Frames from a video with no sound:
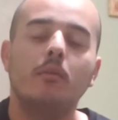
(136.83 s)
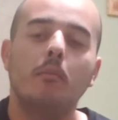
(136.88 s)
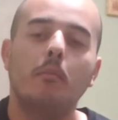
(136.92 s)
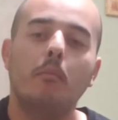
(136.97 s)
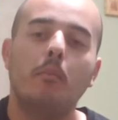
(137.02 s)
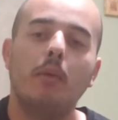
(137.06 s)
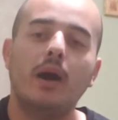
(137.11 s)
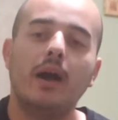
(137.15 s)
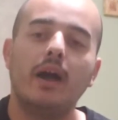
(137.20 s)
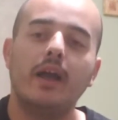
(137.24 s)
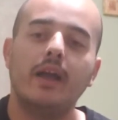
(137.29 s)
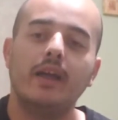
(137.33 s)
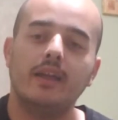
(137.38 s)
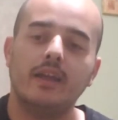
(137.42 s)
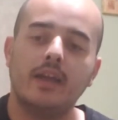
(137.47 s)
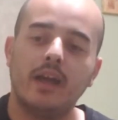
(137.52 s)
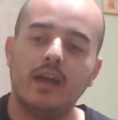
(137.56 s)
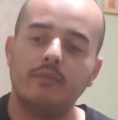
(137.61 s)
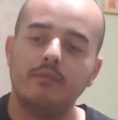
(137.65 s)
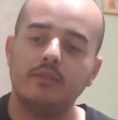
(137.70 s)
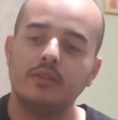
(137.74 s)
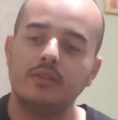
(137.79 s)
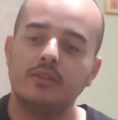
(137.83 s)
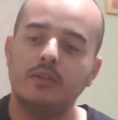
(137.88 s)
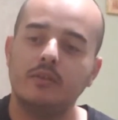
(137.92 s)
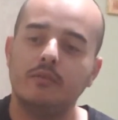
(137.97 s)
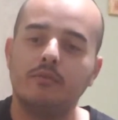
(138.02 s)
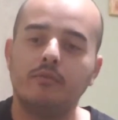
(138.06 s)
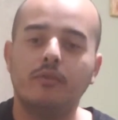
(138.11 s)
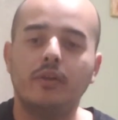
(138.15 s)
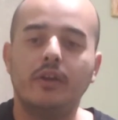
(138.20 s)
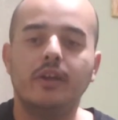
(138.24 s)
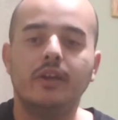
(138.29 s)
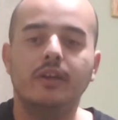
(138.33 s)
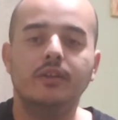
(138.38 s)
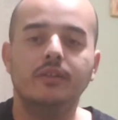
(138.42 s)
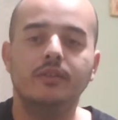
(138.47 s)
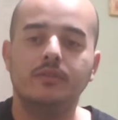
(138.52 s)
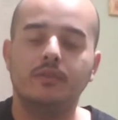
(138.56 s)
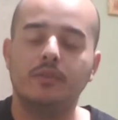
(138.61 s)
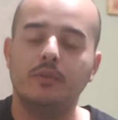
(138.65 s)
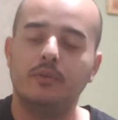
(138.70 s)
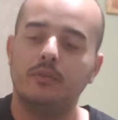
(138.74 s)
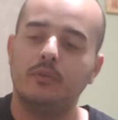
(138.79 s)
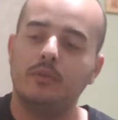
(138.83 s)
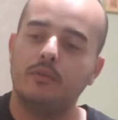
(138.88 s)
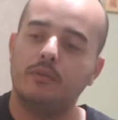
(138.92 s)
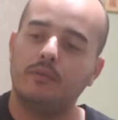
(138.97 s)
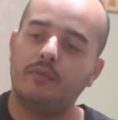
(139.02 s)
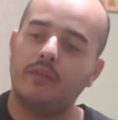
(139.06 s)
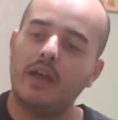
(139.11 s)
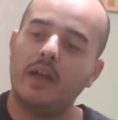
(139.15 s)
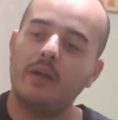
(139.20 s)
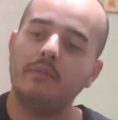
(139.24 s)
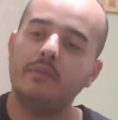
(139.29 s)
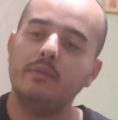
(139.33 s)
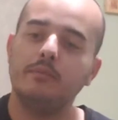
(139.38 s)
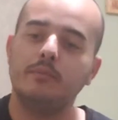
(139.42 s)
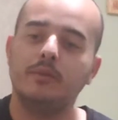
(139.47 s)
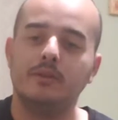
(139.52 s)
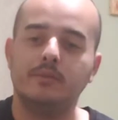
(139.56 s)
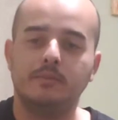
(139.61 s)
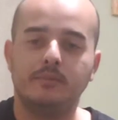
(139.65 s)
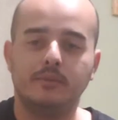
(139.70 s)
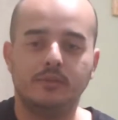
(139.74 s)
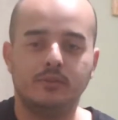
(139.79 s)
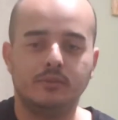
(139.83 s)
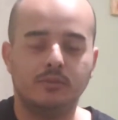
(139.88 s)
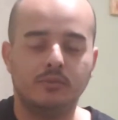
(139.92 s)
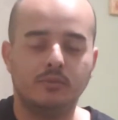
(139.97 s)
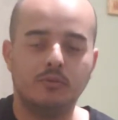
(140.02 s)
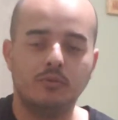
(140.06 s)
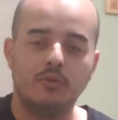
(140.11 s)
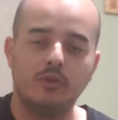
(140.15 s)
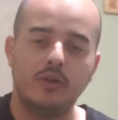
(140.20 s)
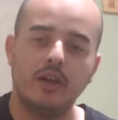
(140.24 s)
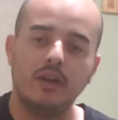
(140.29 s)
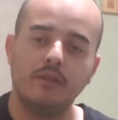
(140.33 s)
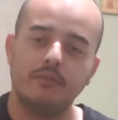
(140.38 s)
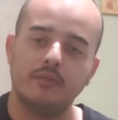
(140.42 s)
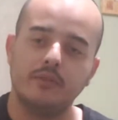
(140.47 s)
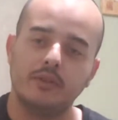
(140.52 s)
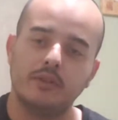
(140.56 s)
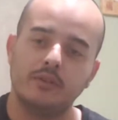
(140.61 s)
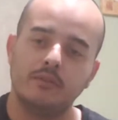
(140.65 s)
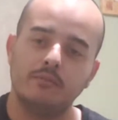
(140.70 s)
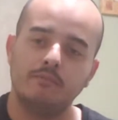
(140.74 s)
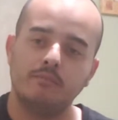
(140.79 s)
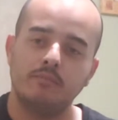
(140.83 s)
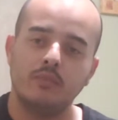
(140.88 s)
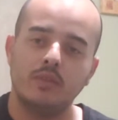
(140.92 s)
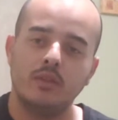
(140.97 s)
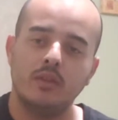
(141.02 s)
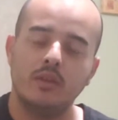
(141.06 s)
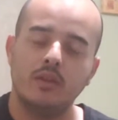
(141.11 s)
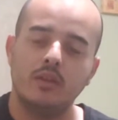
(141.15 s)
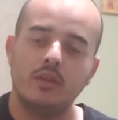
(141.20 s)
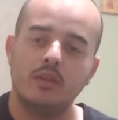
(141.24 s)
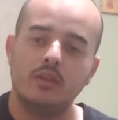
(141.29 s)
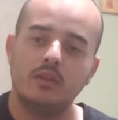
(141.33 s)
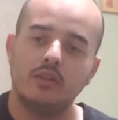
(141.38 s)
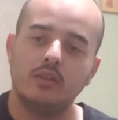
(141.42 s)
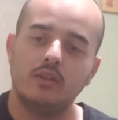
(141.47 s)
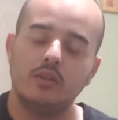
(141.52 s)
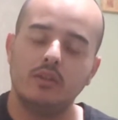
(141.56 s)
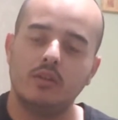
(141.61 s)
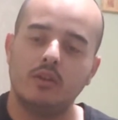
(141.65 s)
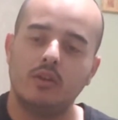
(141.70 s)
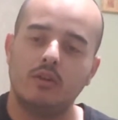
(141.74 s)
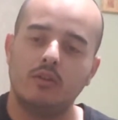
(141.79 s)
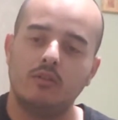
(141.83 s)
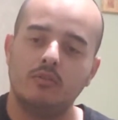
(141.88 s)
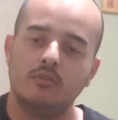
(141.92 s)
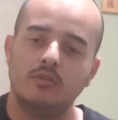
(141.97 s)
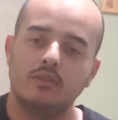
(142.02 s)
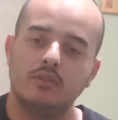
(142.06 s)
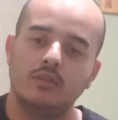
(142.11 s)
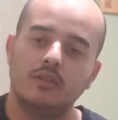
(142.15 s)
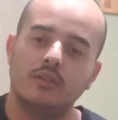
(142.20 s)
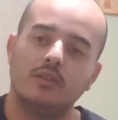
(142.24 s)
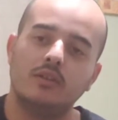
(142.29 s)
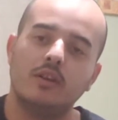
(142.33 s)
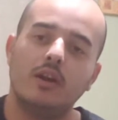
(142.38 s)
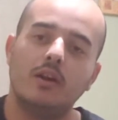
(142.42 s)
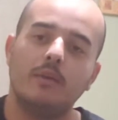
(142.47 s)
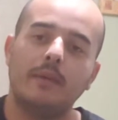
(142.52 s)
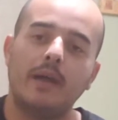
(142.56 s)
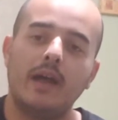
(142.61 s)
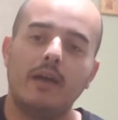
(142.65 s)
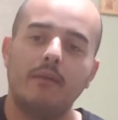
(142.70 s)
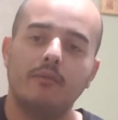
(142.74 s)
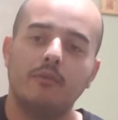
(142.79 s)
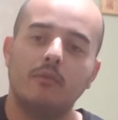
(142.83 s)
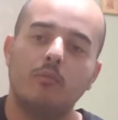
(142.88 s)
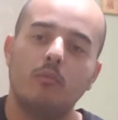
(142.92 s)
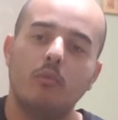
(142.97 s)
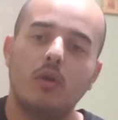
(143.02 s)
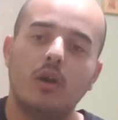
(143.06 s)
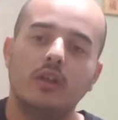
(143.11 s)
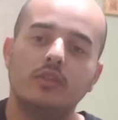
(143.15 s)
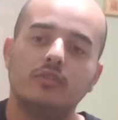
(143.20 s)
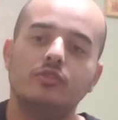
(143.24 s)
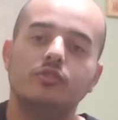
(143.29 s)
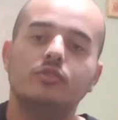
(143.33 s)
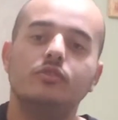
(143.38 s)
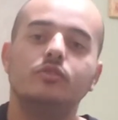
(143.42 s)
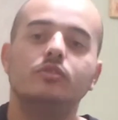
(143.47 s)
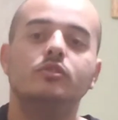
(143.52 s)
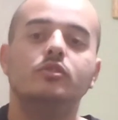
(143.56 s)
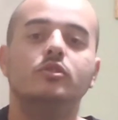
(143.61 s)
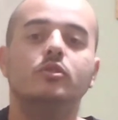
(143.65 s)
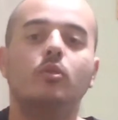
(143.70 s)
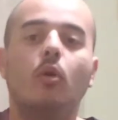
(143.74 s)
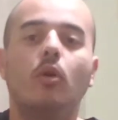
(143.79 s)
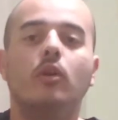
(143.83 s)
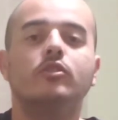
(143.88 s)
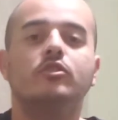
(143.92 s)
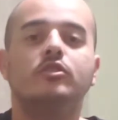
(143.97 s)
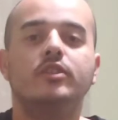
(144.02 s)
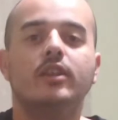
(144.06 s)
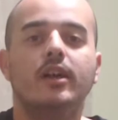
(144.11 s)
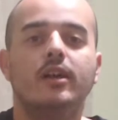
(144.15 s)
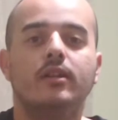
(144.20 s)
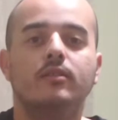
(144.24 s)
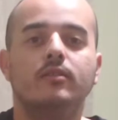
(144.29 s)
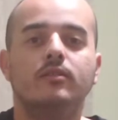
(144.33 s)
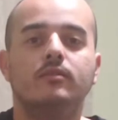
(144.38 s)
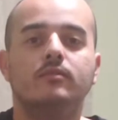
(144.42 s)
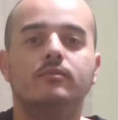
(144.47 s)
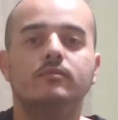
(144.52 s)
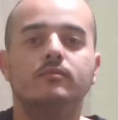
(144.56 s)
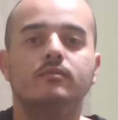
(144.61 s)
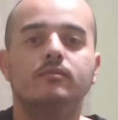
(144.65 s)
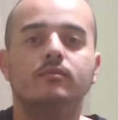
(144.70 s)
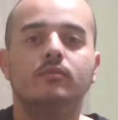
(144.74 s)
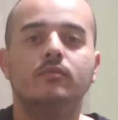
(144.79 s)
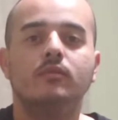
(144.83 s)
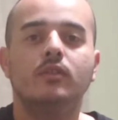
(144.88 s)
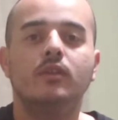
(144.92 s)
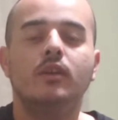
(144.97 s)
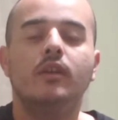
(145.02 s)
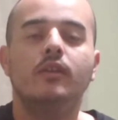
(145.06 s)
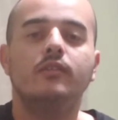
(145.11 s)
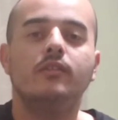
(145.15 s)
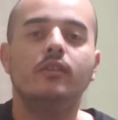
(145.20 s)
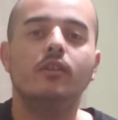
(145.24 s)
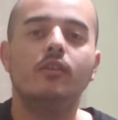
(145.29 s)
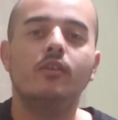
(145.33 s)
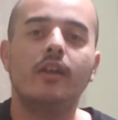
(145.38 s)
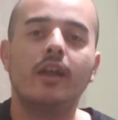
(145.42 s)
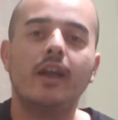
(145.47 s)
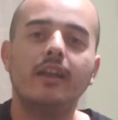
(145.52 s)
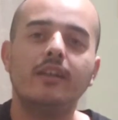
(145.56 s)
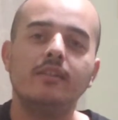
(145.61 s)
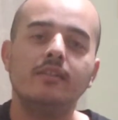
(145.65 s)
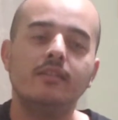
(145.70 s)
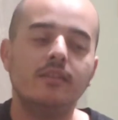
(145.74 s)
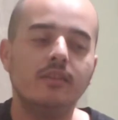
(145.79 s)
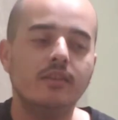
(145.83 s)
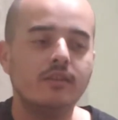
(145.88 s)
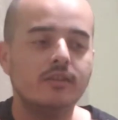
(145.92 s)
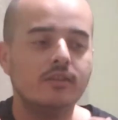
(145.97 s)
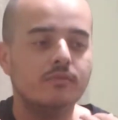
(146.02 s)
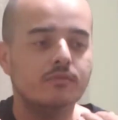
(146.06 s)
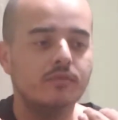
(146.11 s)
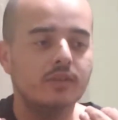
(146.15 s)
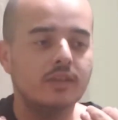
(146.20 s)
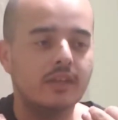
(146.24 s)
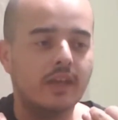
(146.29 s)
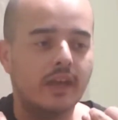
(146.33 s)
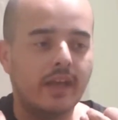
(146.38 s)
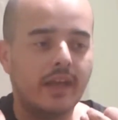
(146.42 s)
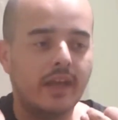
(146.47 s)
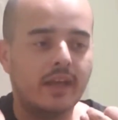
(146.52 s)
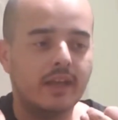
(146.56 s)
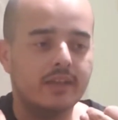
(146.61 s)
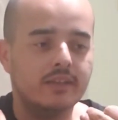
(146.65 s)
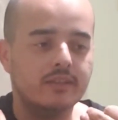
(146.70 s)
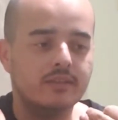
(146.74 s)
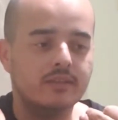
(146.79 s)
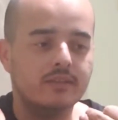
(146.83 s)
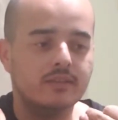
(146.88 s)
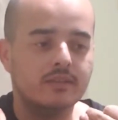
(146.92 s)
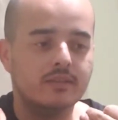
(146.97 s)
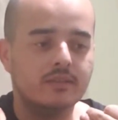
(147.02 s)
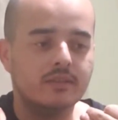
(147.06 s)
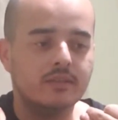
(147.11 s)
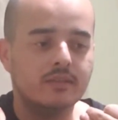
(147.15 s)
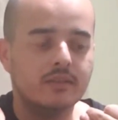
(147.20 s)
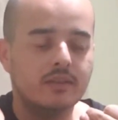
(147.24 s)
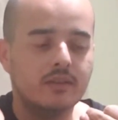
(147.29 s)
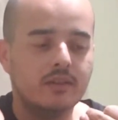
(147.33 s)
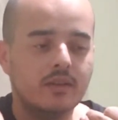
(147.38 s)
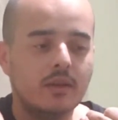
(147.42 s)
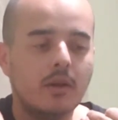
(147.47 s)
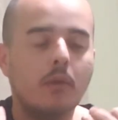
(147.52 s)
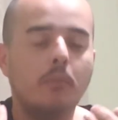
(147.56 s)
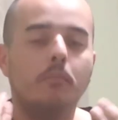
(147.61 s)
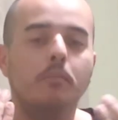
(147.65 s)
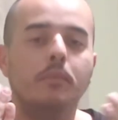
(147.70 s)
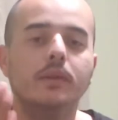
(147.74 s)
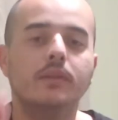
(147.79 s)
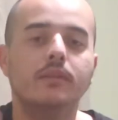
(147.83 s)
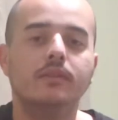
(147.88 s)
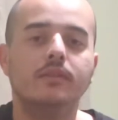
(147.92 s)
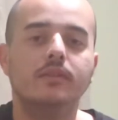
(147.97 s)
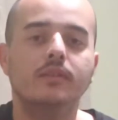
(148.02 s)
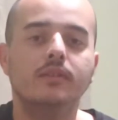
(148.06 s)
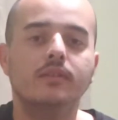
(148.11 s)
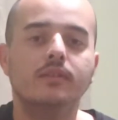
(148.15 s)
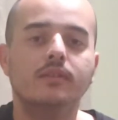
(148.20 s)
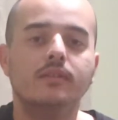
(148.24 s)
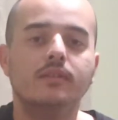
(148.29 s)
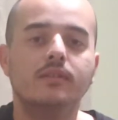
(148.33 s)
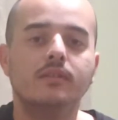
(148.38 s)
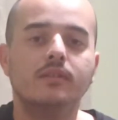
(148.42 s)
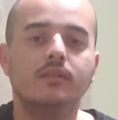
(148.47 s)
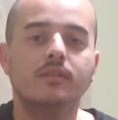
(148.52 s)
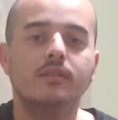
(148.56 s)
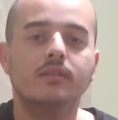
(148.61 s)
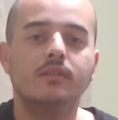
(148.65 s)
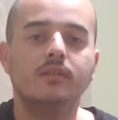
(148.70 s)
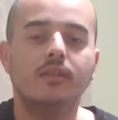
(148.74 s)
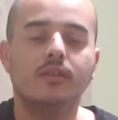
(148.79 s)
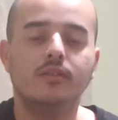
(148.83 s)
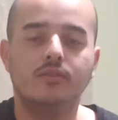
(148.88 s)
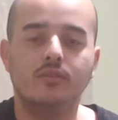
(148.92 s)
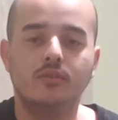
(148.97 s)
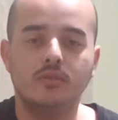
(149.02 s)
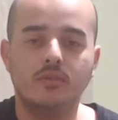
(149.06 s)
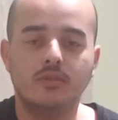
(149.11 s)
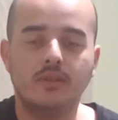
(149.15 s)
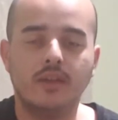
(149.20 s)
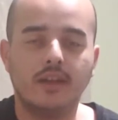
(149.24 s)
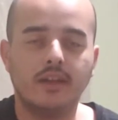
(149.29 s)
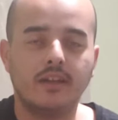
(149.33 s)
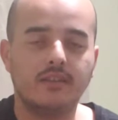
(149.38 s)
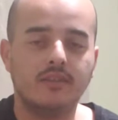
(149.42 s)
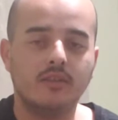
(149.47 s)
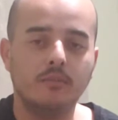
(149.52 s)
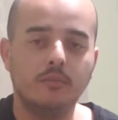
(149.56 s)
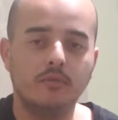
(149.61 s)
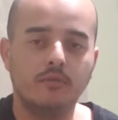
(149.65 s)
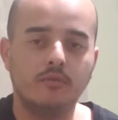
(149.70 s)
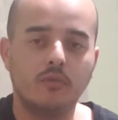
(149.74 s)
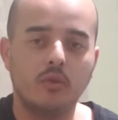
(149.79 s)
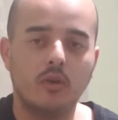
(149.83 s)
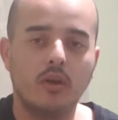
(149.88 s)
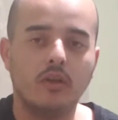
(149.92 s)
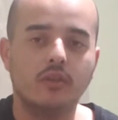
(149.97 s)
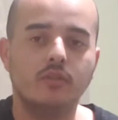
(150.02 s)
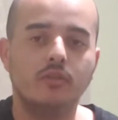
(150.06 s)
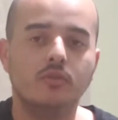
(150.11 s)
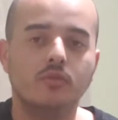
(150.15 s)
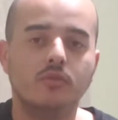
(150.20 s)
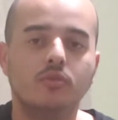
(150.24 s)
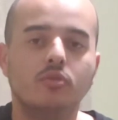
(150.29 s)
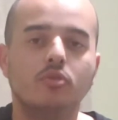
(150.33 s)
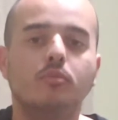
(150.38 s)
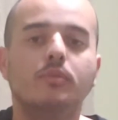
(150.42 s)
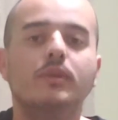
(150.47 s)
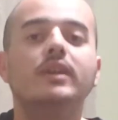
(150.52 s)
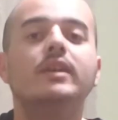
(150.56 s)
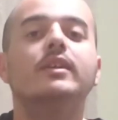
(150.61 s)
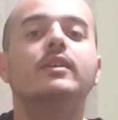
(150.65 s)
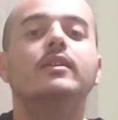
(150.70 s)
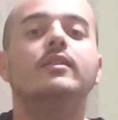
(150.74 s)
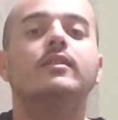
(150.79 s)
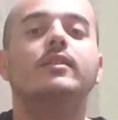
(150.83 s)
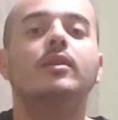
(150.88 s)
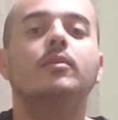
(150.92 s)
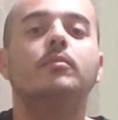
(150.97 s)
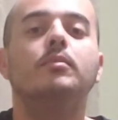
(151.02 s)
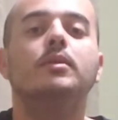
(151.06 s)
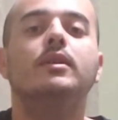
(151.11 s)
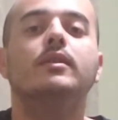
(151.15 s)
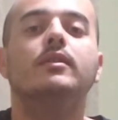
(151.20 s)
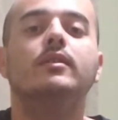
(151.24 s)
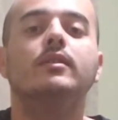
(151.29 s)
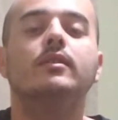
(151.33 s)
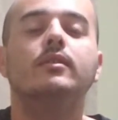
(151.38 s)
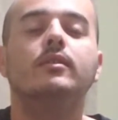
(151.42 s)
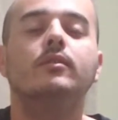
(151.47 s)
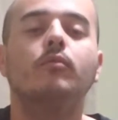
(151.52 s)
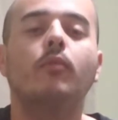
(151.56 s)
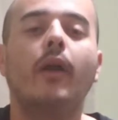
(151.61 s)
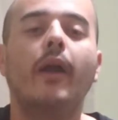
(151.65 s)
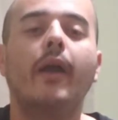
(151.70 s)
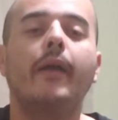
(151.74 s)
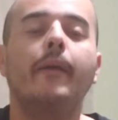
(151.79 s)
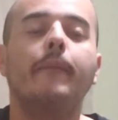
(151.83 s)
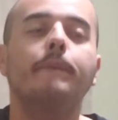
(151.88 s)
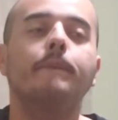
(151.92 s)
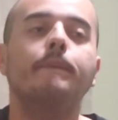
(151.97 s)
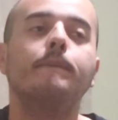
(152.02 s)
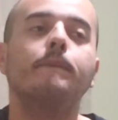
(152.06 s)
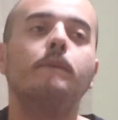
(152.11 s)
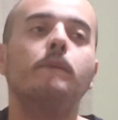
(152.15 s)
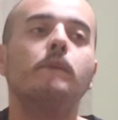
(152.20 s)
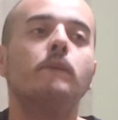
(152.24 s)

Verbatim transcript: by having their friends or their family members or whoever, you know, to come have them watch your channel. So you got to think of it as a business because you, like I said before, YouTube is a business, right?